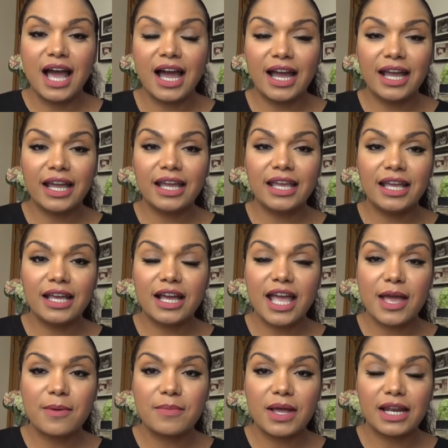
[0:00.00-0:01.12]
I
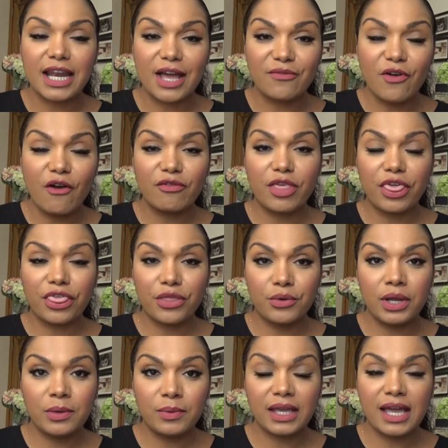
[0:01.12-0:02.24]
am a lover of the
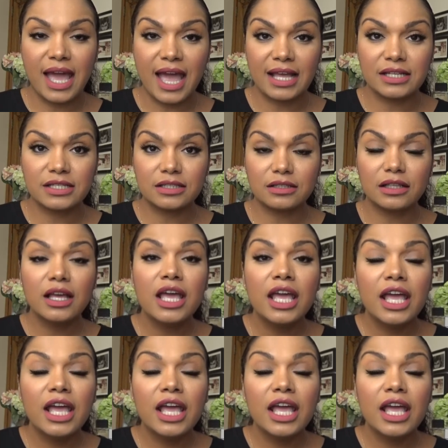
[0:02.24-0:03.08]
3-wick candle.